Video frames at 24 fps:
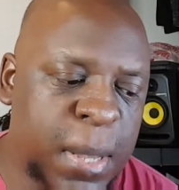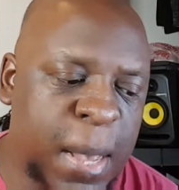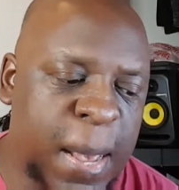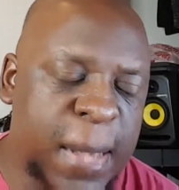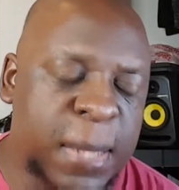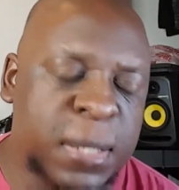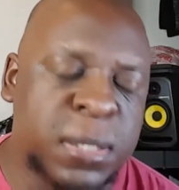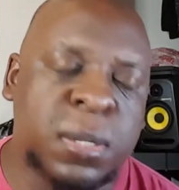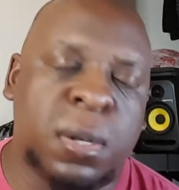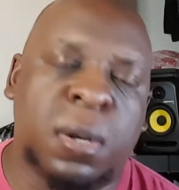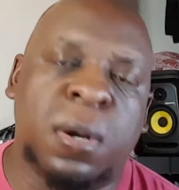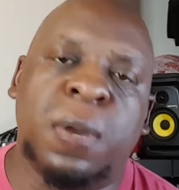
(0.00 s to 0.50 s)

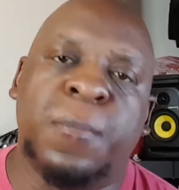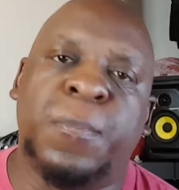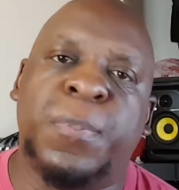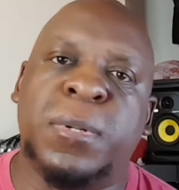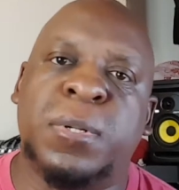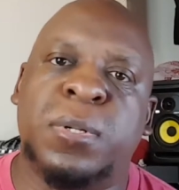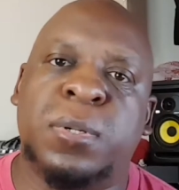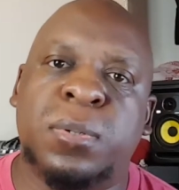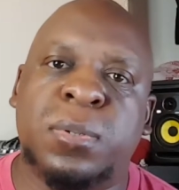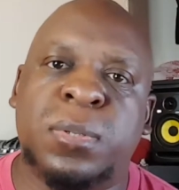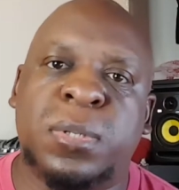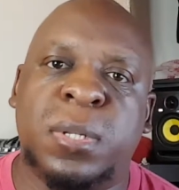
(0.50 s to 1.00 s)
I started
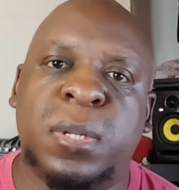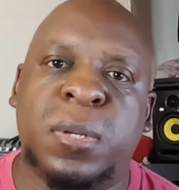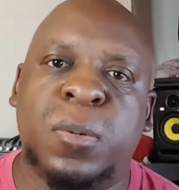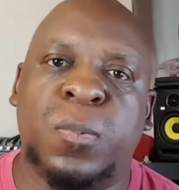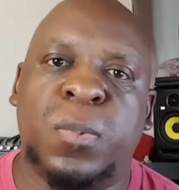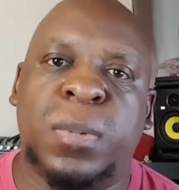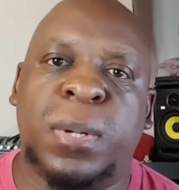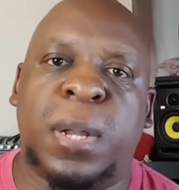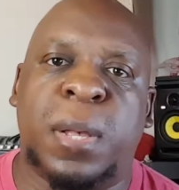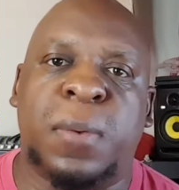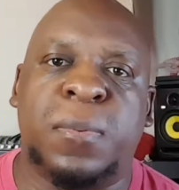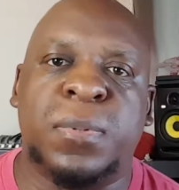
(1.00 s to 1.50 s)

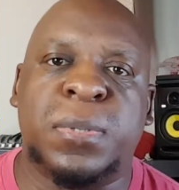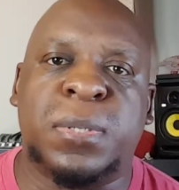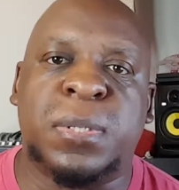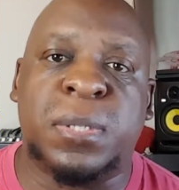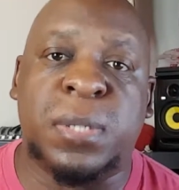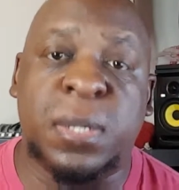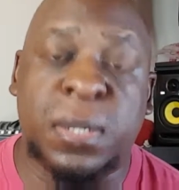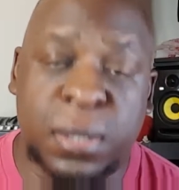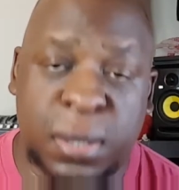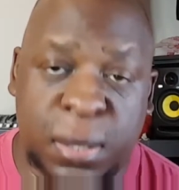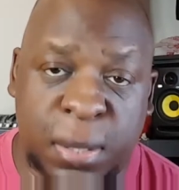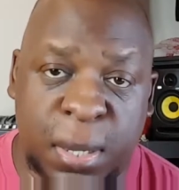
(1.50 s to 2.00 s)
producing when I was
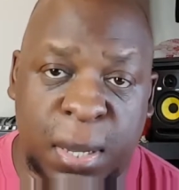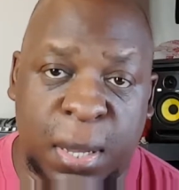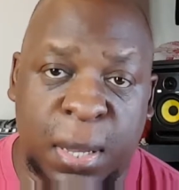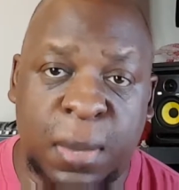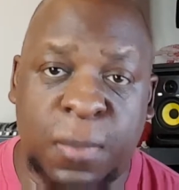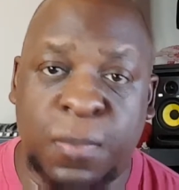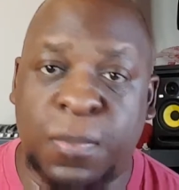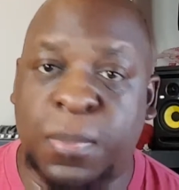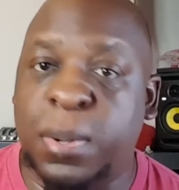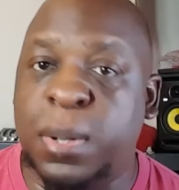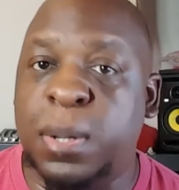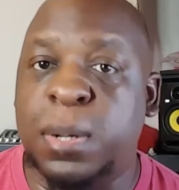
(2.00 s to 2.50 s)

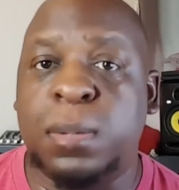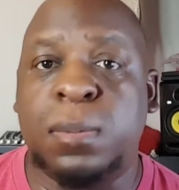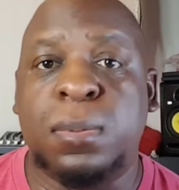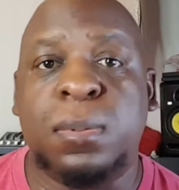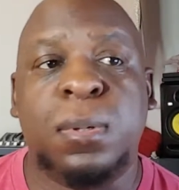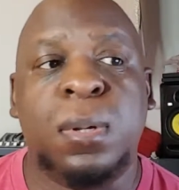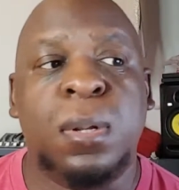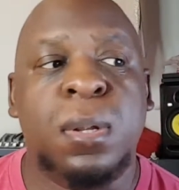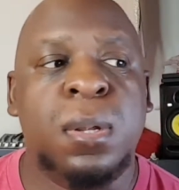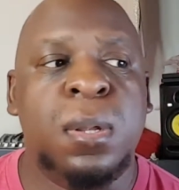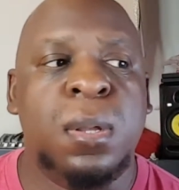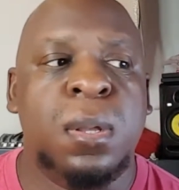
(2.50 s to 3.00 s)
16, but
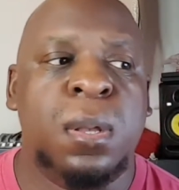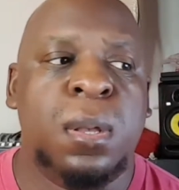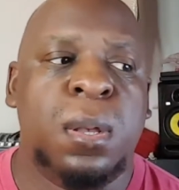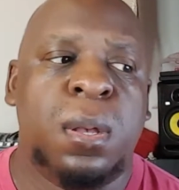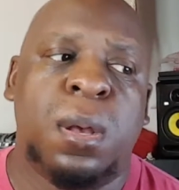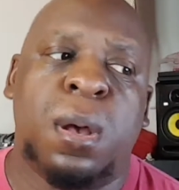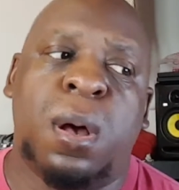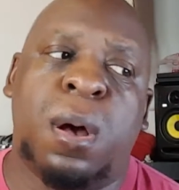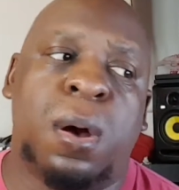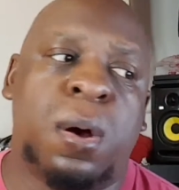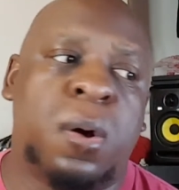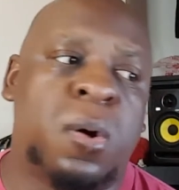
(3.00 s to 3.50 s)

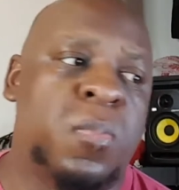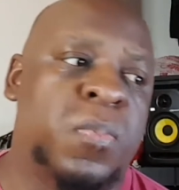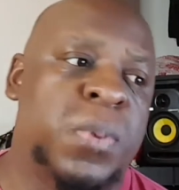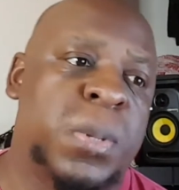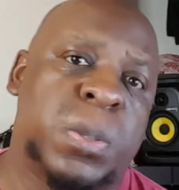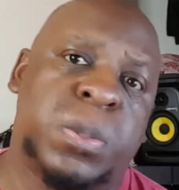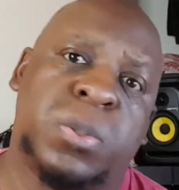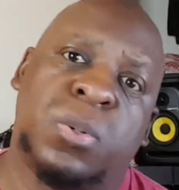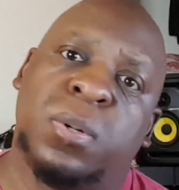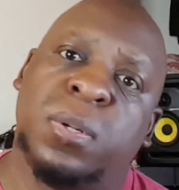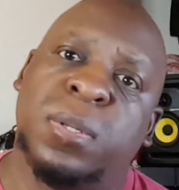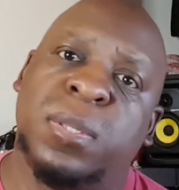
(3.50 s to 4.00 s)
all
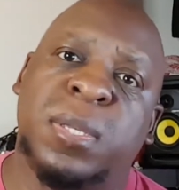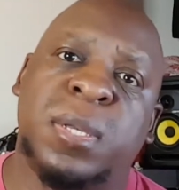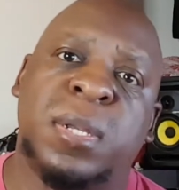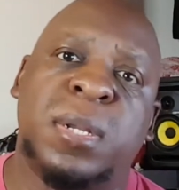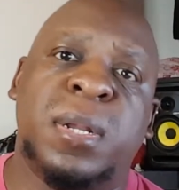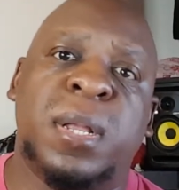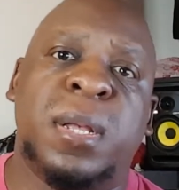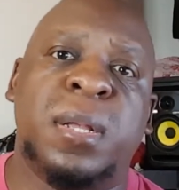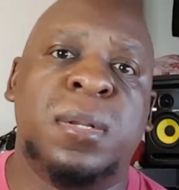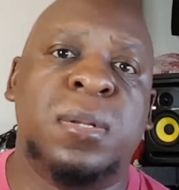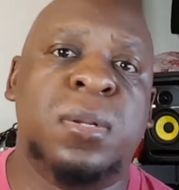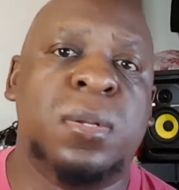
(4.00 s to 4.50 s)
before
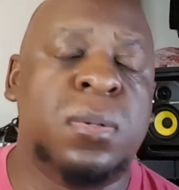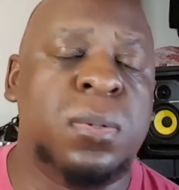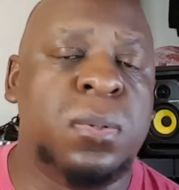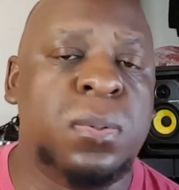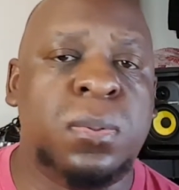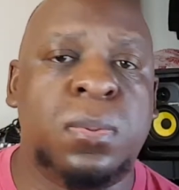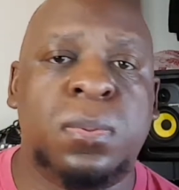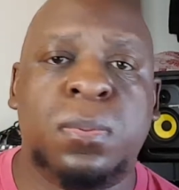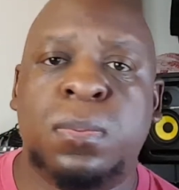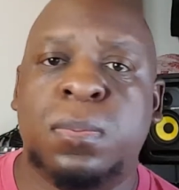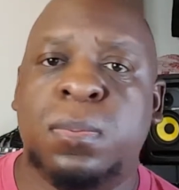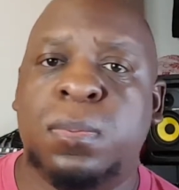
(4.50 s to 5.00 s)
then I
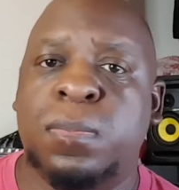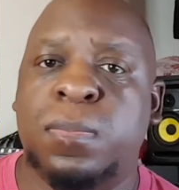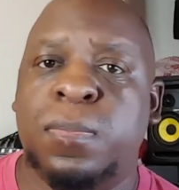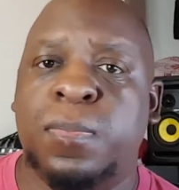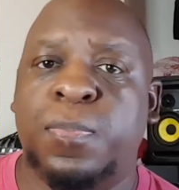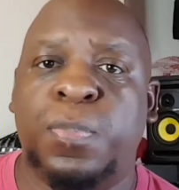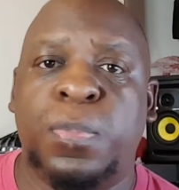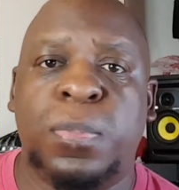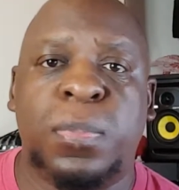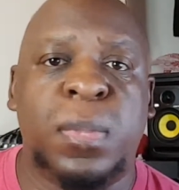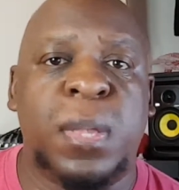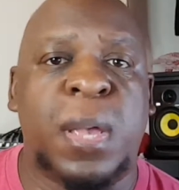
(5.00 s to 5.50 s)
knew
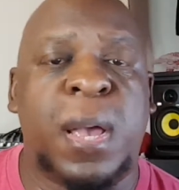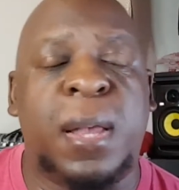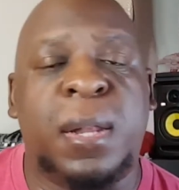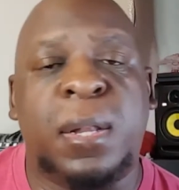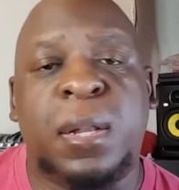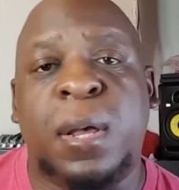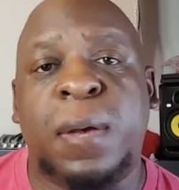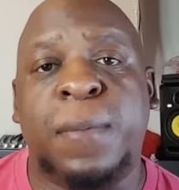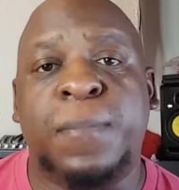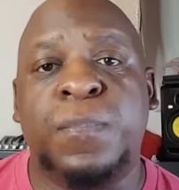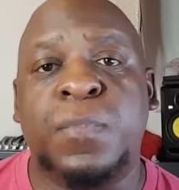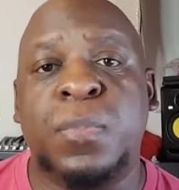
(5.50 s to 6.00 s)
I
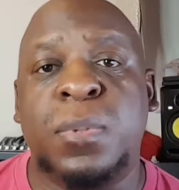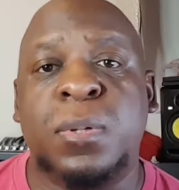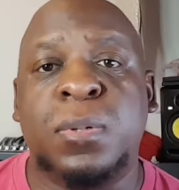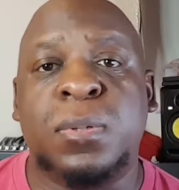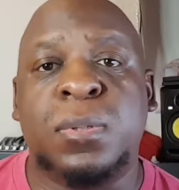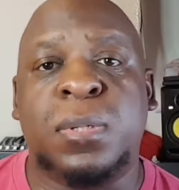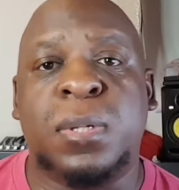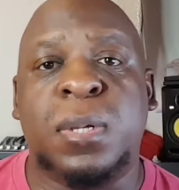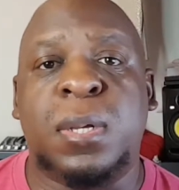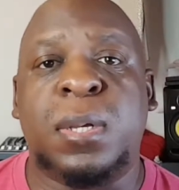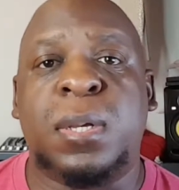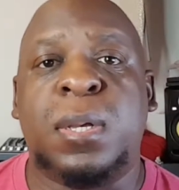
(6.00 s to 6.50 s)
loved
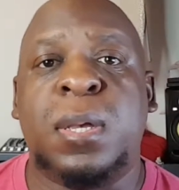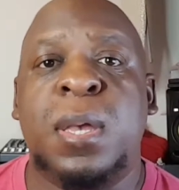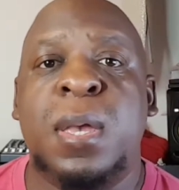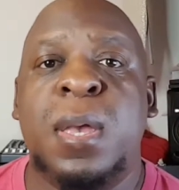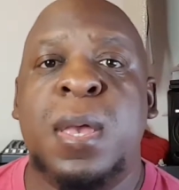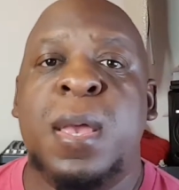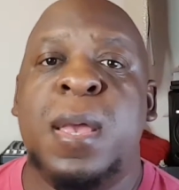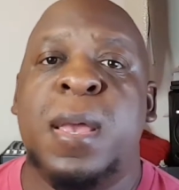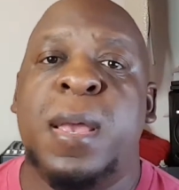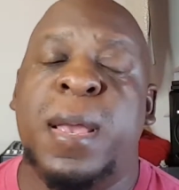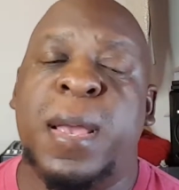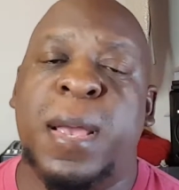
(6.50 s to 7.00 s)
music.
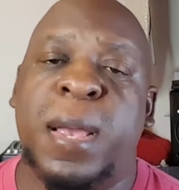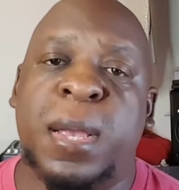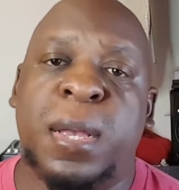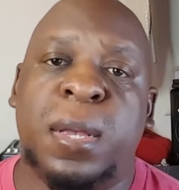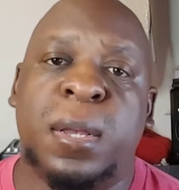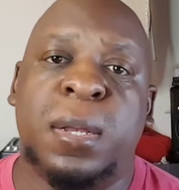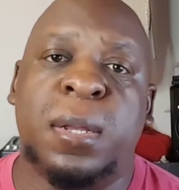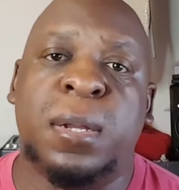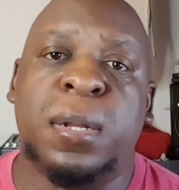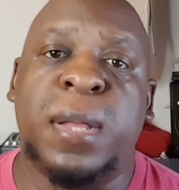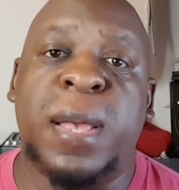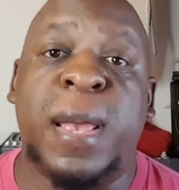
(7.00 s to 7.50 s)

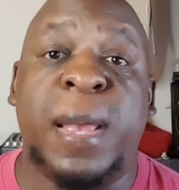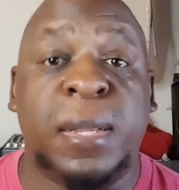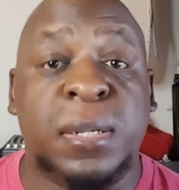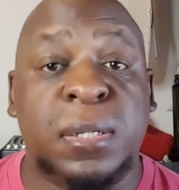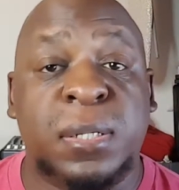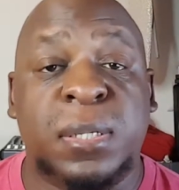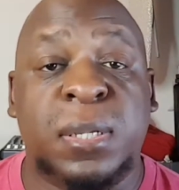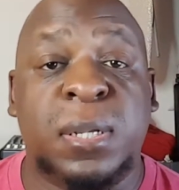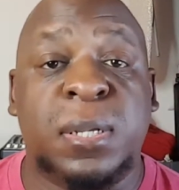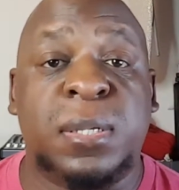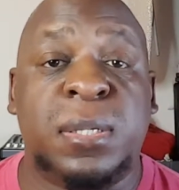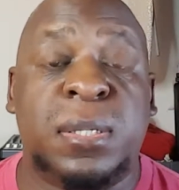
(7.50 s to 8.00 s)
And
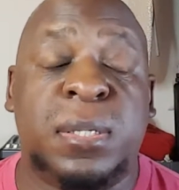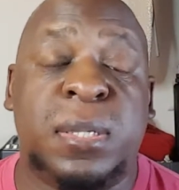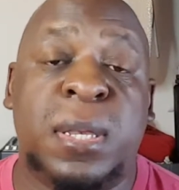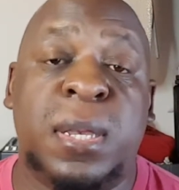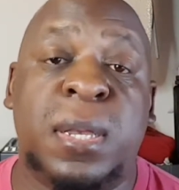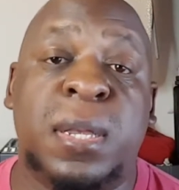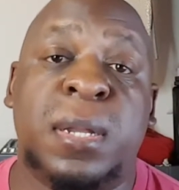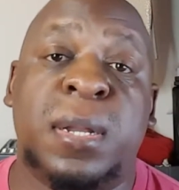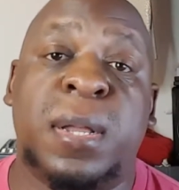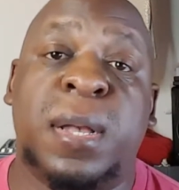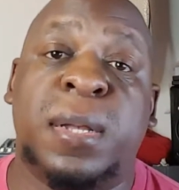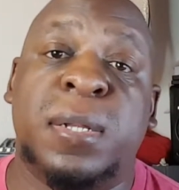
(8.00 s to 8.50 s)
at
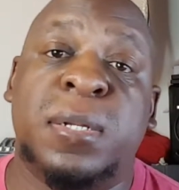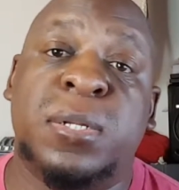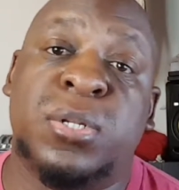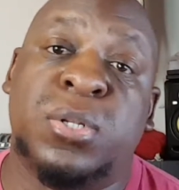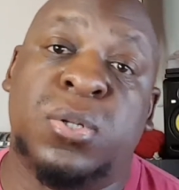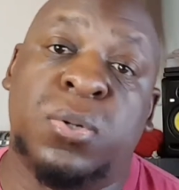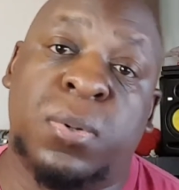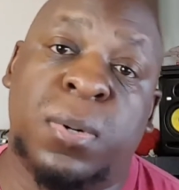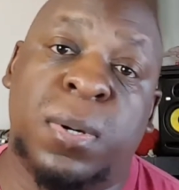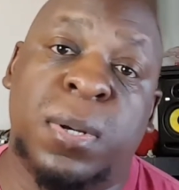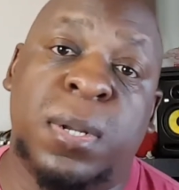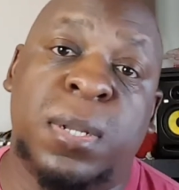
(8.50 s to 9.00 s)
16, I
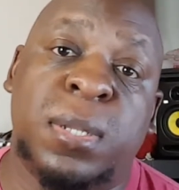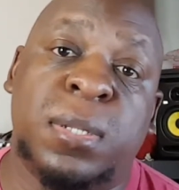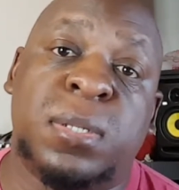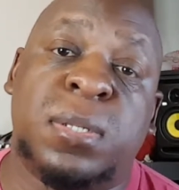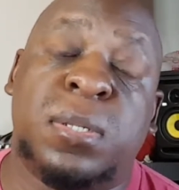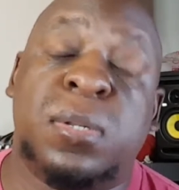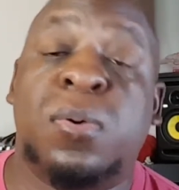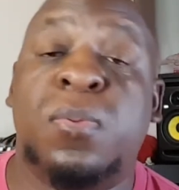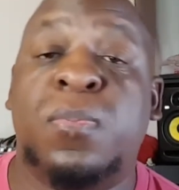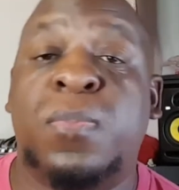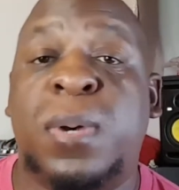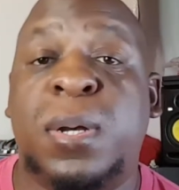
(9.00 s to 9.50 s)
enjoyed it
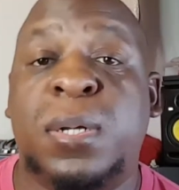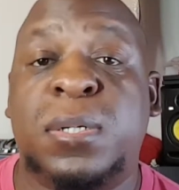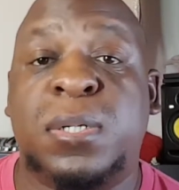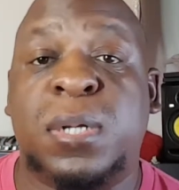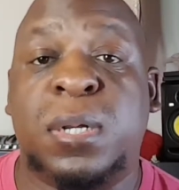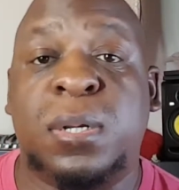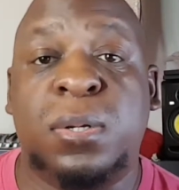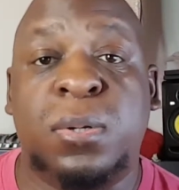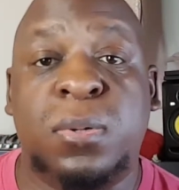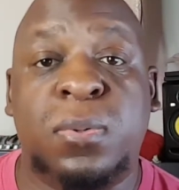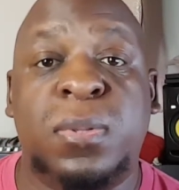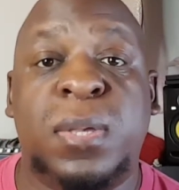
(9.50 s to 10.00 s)
so much,
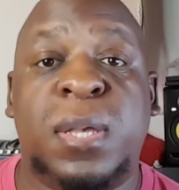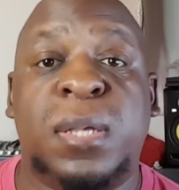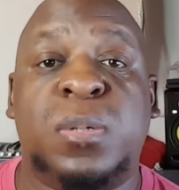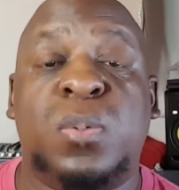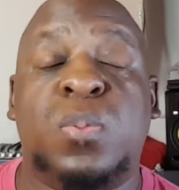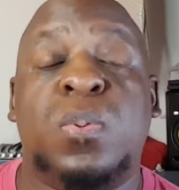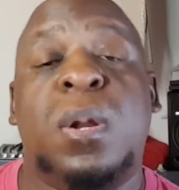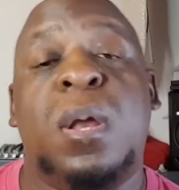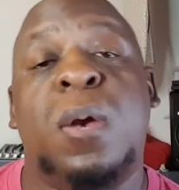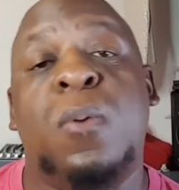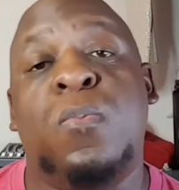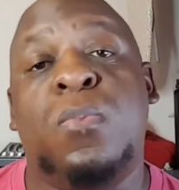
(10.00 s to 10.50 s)
I knew that's
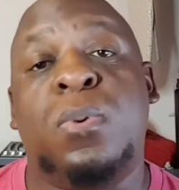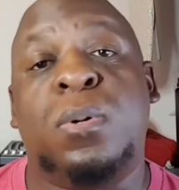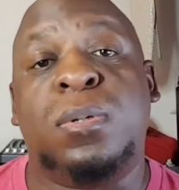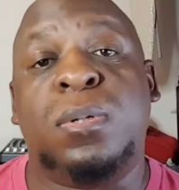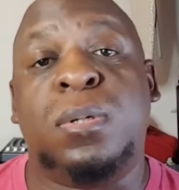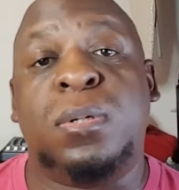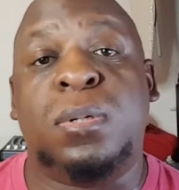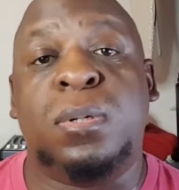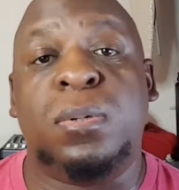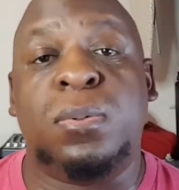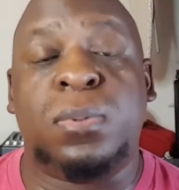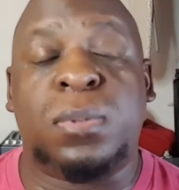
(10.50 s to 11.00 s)
what I
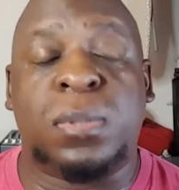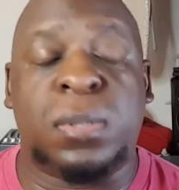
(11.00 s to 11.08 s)
wanted to do.